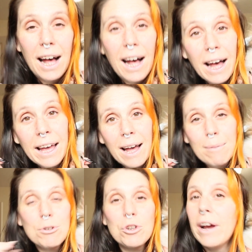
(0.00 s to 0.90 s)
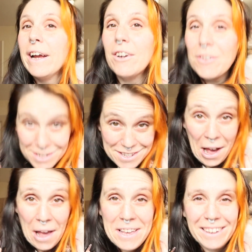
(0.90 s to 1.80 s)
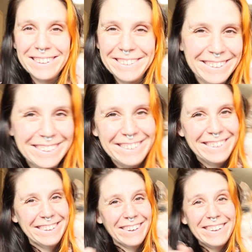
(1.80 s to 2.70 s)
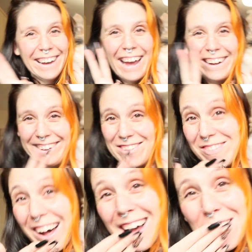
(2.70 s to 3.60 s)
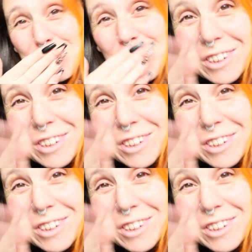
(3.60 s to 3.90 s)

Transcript: I am trying not to die. Okay, goodbye.